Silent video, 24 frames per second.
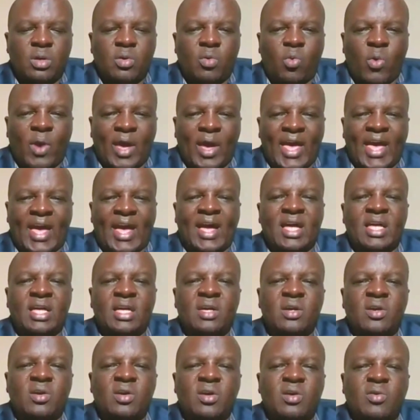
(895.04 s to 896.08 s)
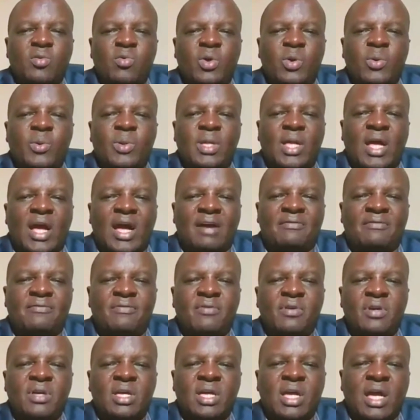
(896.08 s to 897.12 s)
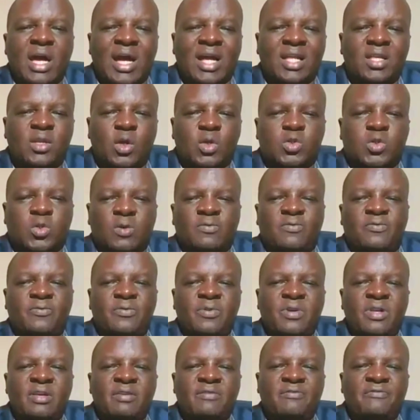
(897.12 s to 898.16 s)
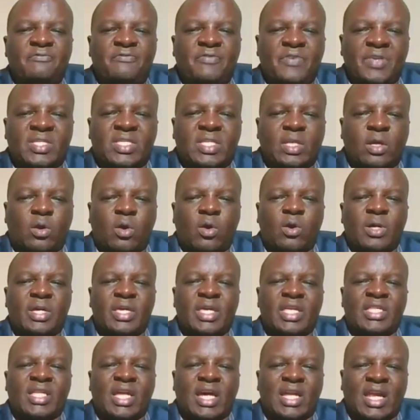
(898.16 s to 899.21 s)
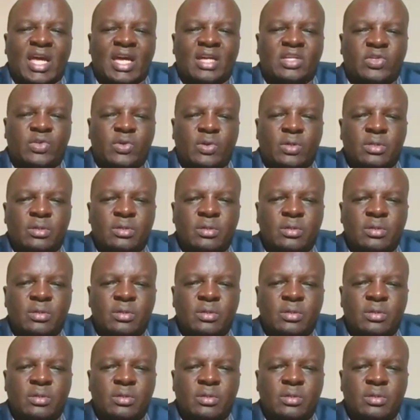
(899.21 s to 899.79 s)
where we will have a lot of physical interaction